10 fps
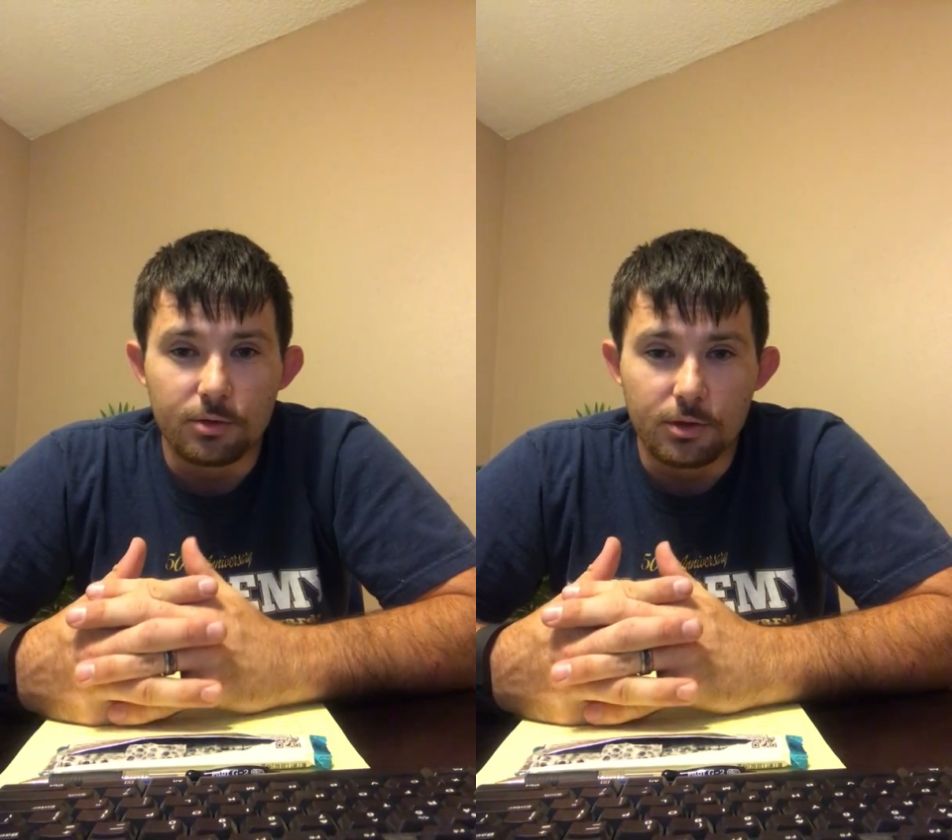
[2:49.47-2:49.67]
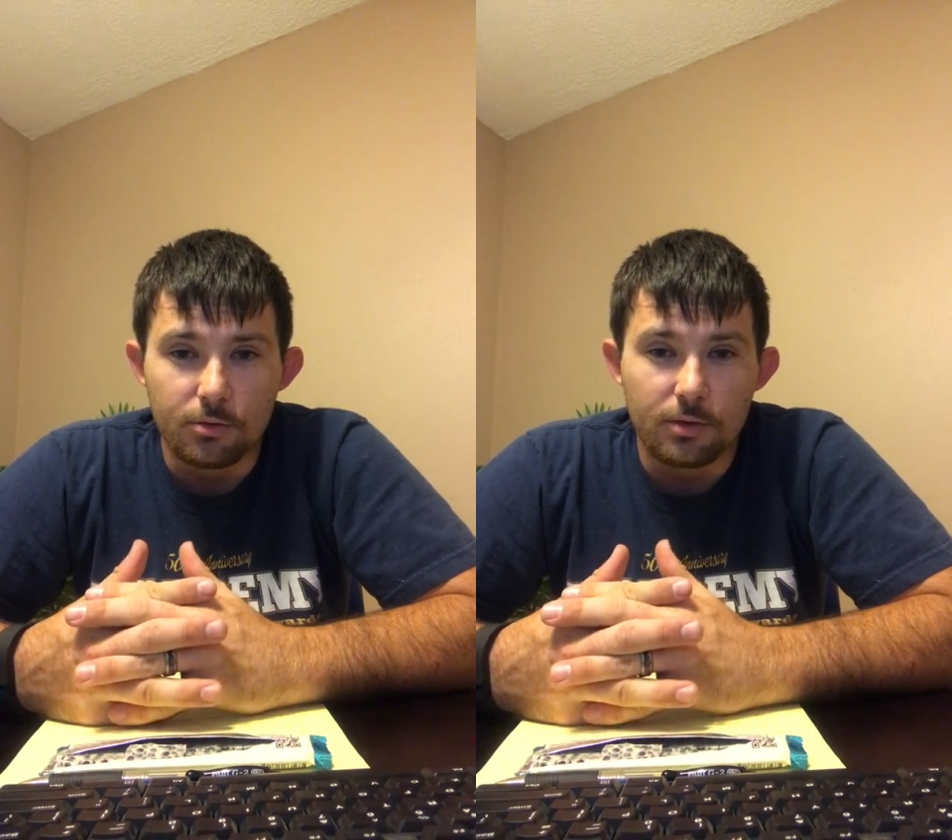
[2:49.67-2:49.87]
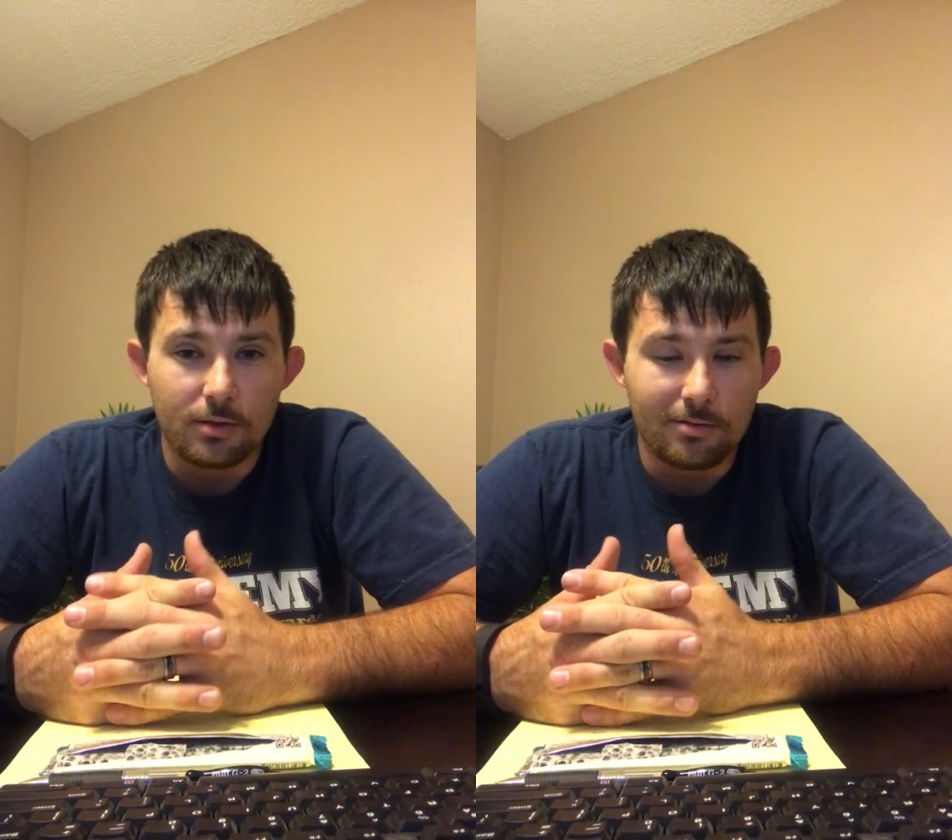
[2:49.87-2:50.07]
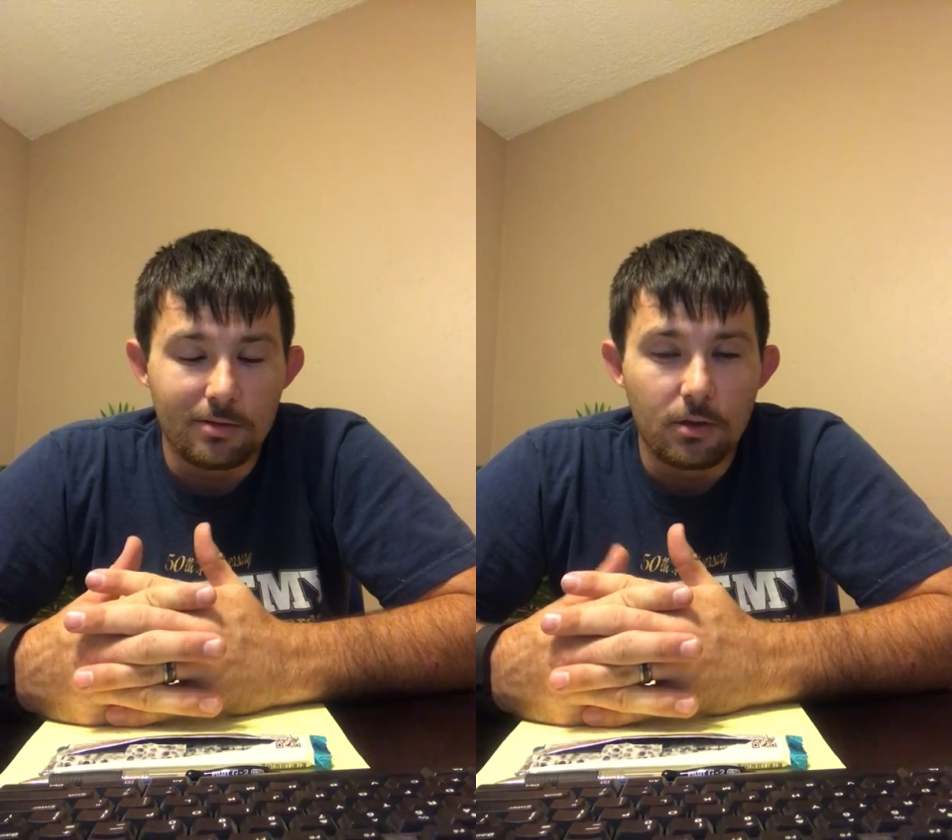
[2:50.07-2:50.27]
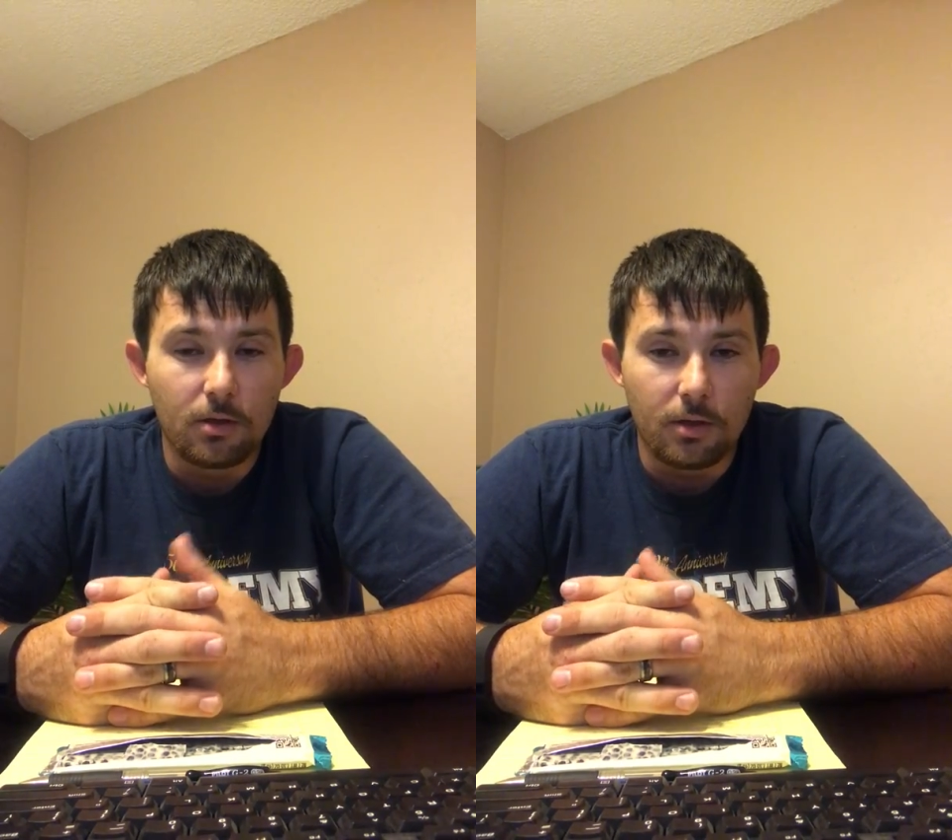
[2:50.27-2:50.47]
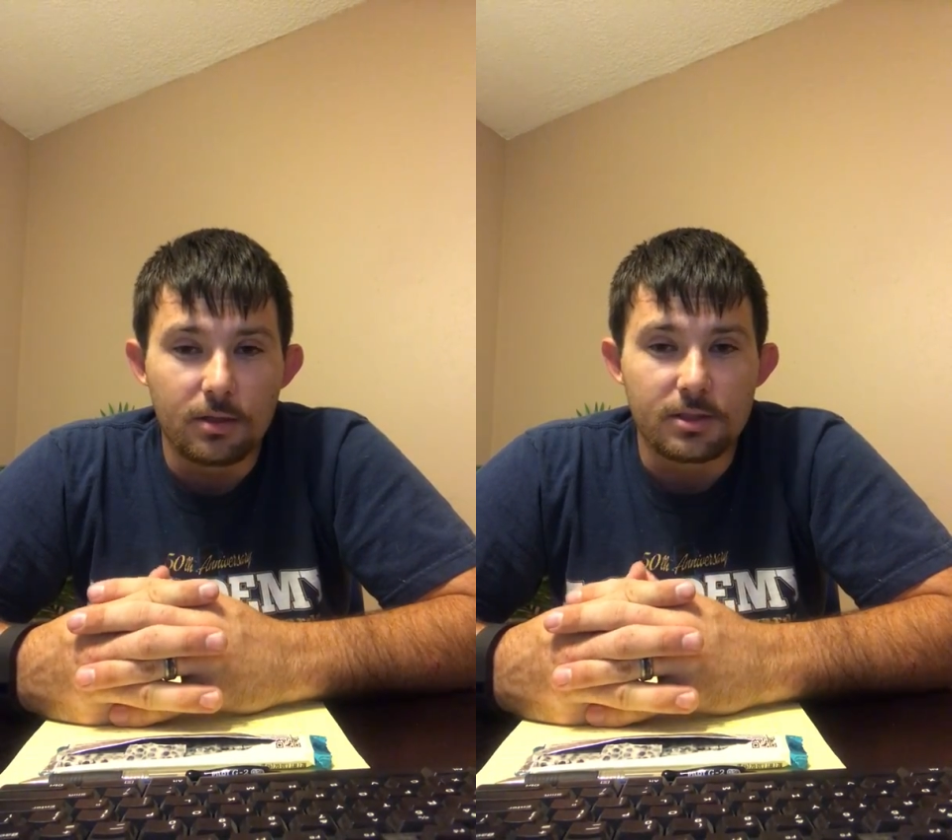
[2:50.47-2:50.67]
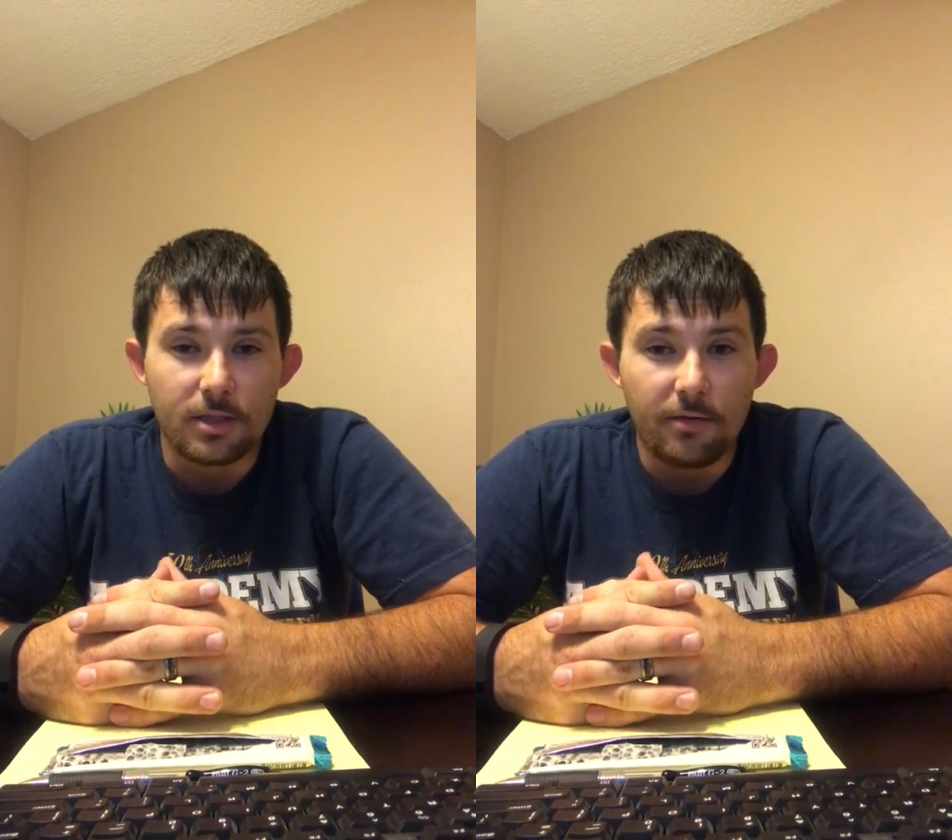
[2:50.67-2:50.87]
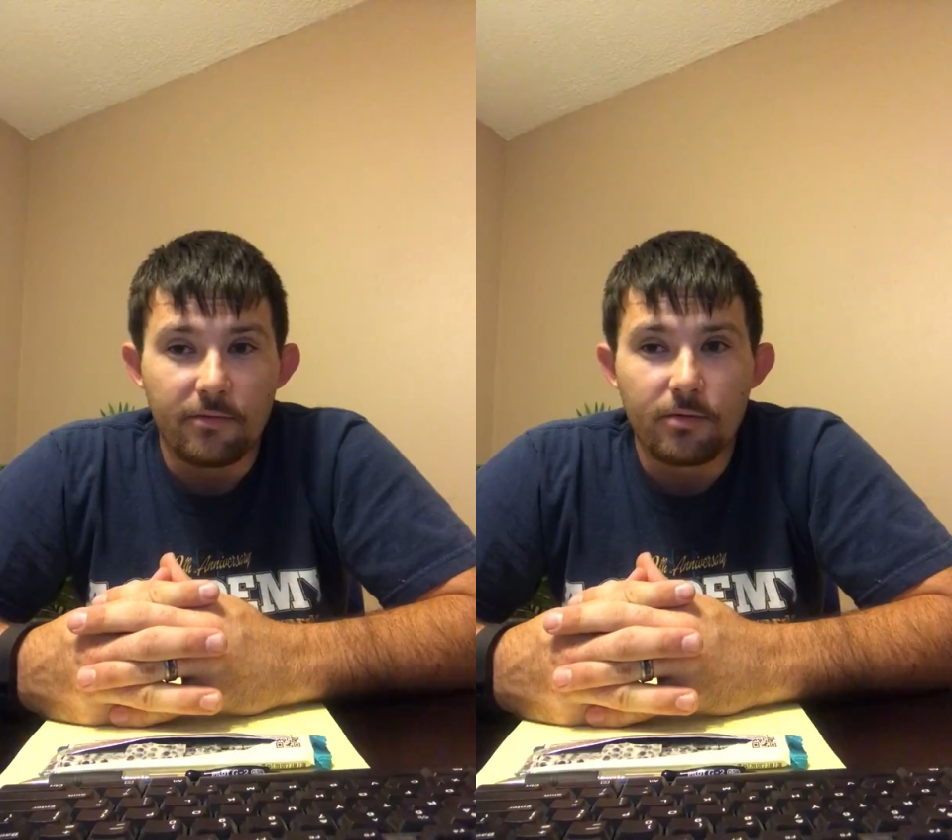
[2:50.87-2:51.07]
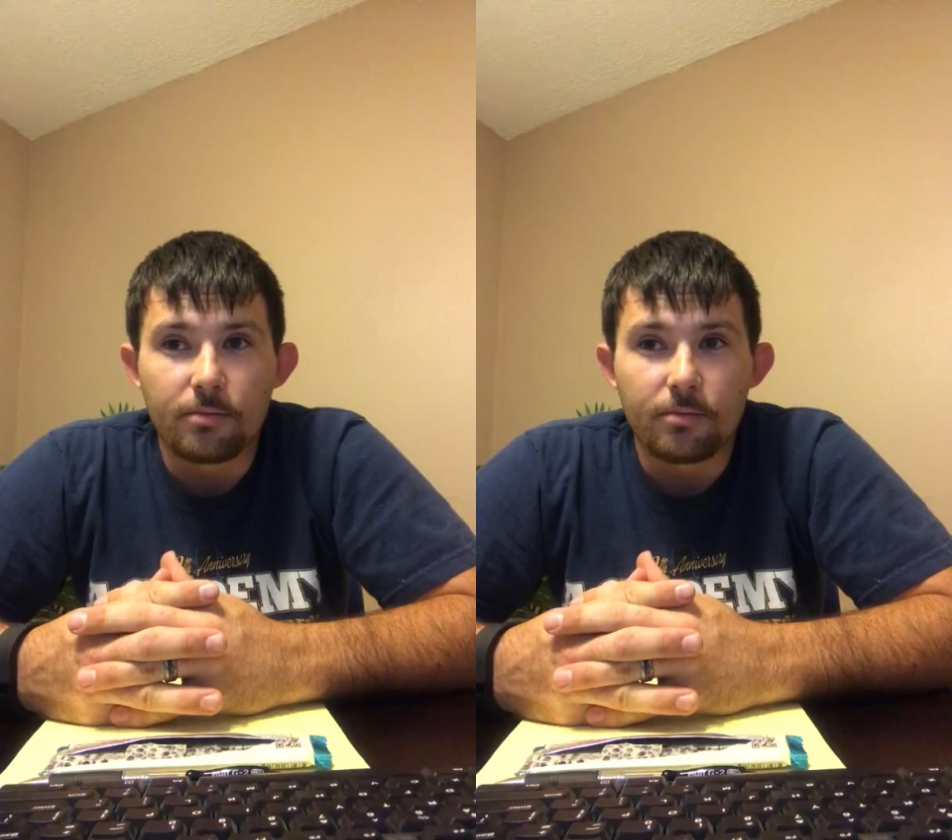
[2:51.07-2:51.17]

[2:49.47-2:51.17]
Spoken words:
so it's safe.